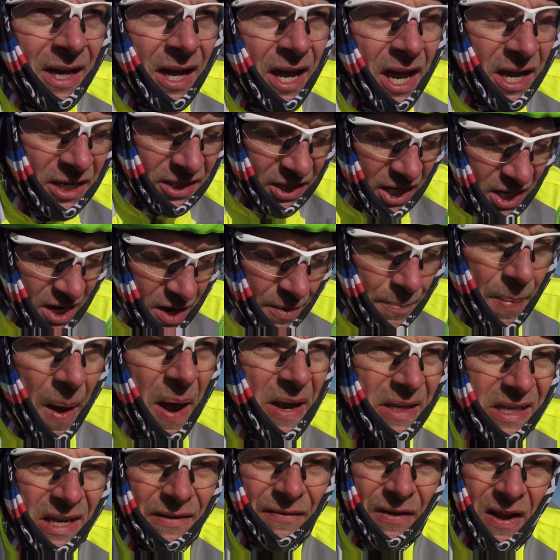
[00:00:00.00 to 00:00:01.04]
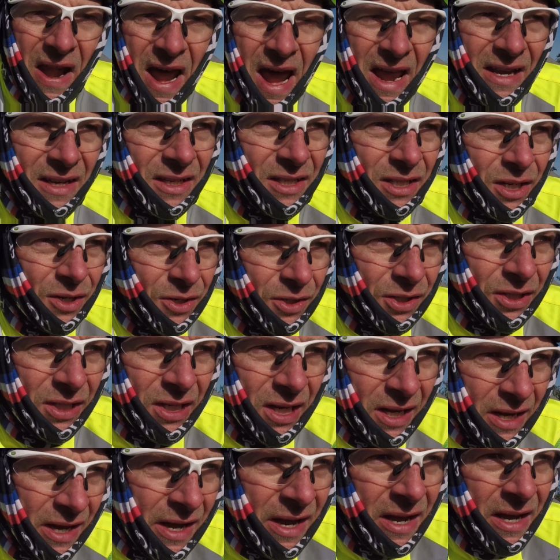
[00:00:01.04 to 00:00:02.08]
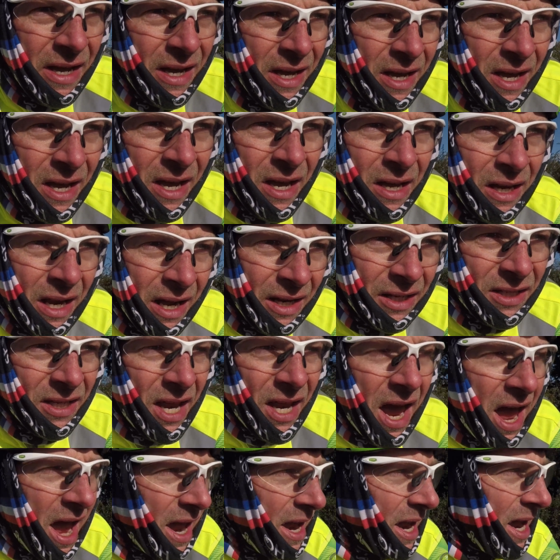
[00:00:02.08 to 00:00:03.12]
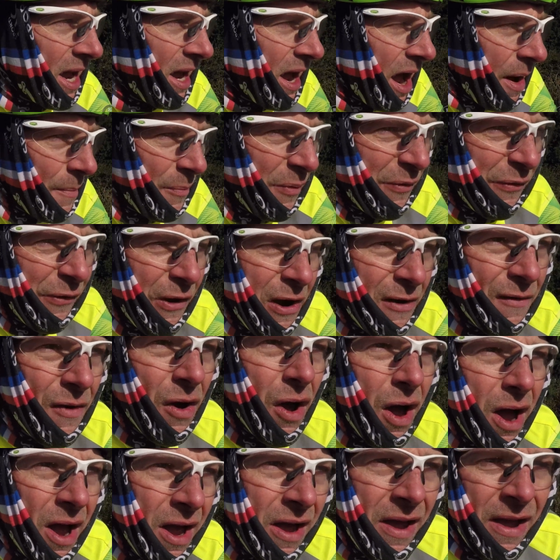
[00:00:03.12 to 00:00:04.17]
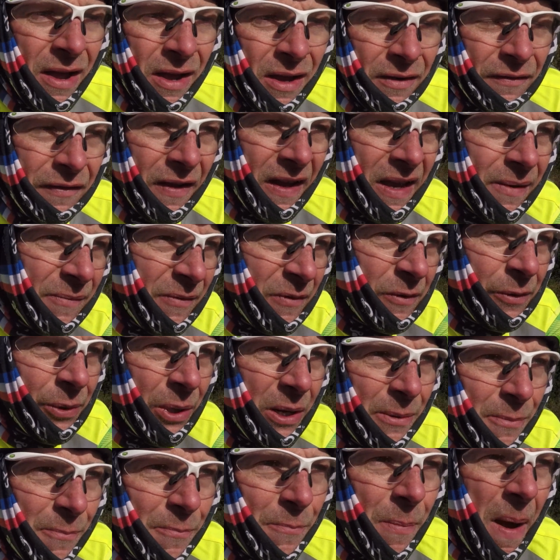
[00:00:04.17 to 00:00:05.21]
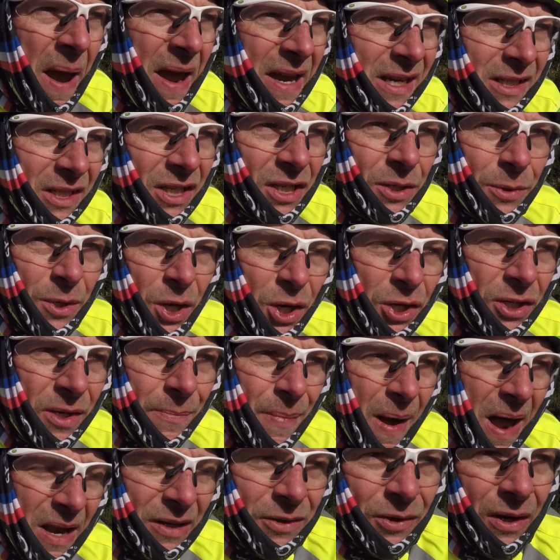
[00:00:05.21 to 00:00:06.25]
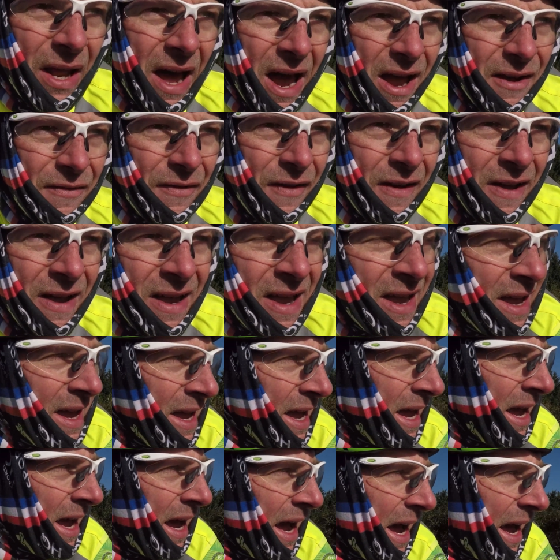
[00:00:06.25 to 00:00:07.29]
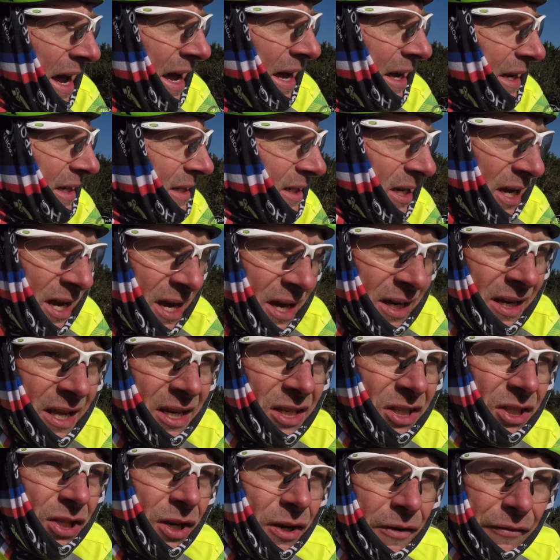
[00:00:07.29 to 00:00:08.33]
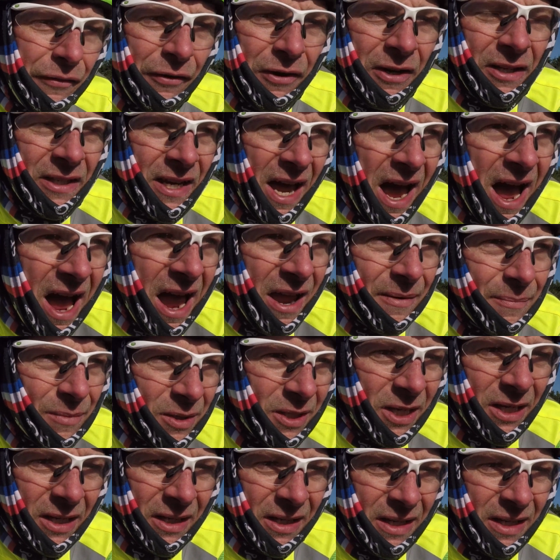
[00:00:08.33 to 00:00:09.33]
it's going to pay dividends because, as I say, I'm forever flicking between pages using battery life, and at least 2-3 times,